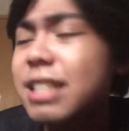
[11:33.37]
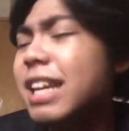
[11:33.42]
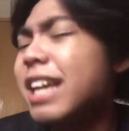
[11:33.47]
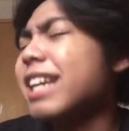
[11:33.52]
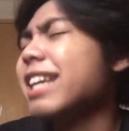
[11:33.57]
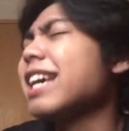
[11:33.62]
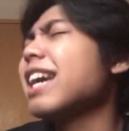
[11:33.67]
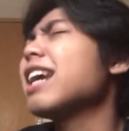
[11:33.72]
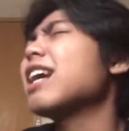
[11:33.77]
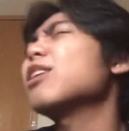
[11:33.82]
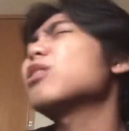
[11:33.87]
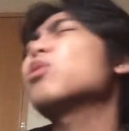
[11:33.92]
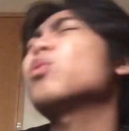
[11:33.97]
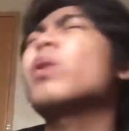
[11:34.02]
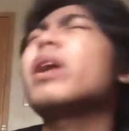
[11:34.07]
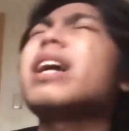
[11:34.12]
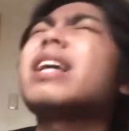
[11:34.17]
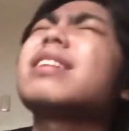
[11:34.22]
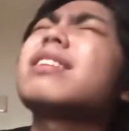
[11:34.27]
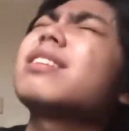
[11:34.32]
I cannot
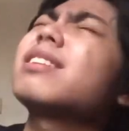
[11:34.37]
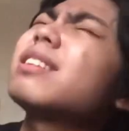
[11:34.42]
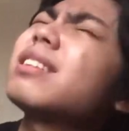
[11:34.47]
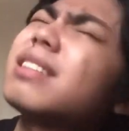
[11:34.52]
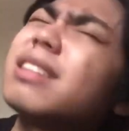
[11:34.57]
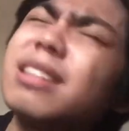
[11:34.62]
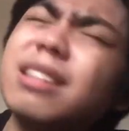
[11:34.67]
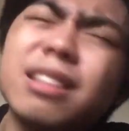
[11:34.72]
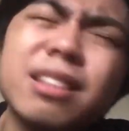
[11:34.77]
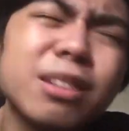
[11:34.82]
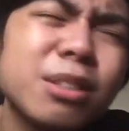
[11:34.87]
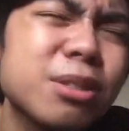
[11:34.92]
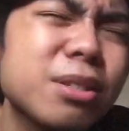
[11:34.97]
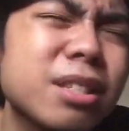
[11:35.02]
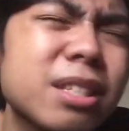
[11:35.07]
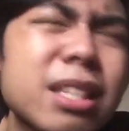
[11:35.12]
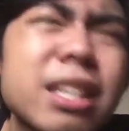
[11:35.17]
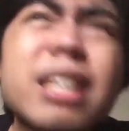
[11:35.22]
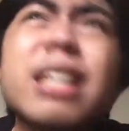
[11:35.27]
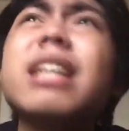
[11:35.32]
wait to
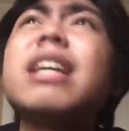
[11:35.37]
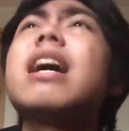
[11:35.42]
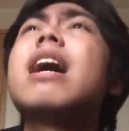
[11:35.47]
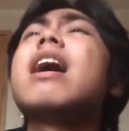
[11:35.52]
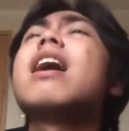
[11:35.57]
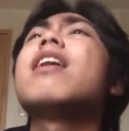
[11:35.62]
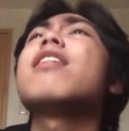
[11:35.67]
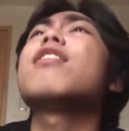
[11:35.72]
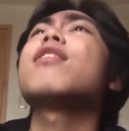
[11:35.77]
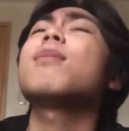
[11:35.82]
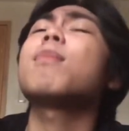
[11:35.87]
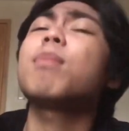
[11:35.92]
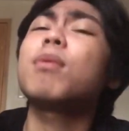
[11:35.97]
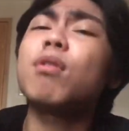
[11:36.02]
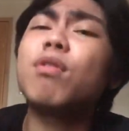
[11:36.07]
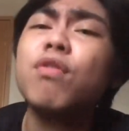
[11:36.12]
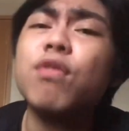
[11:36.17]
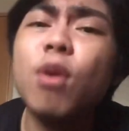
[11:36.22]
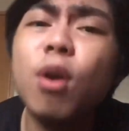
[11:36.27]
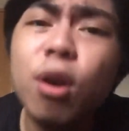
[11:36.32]
see their
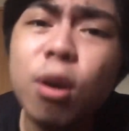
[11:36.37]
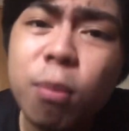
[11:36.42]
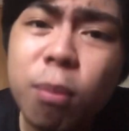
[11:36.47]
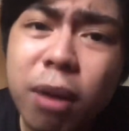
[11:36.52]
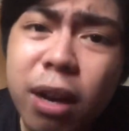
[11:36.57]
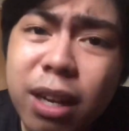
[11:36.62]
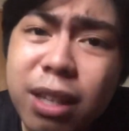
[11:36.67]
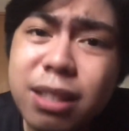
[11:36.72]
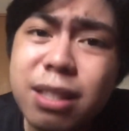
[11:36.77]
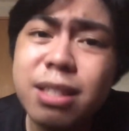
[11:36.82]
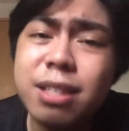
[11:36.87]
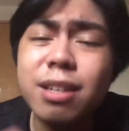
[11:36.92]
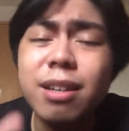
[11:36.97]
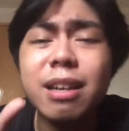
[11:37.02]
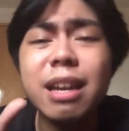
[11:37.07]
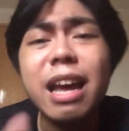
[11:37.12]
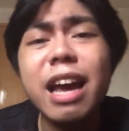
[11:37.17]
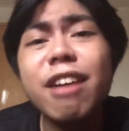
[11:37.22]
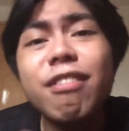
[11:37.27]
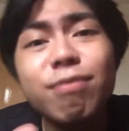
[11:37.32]
performance, their
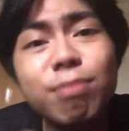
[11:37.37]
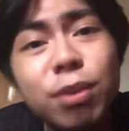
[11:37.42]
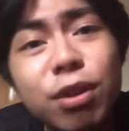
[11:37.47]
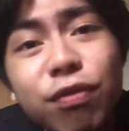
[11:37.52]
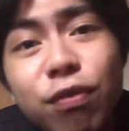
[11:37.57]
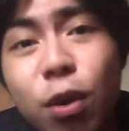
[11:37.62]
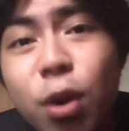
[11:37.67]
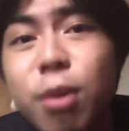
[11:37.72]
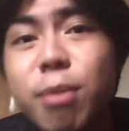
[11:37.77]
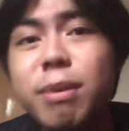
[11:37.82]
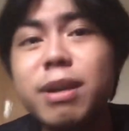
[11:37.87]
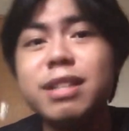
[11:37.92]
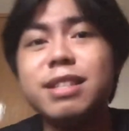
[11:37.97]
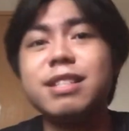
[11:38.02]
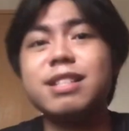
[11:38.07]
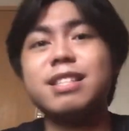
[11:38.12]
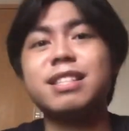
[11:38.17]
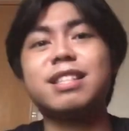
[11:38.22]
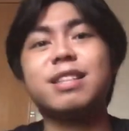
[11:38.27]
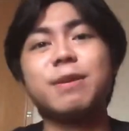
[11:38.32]
live
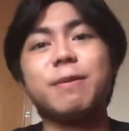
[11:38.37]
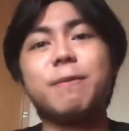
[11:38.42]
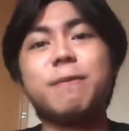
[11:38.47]
performance.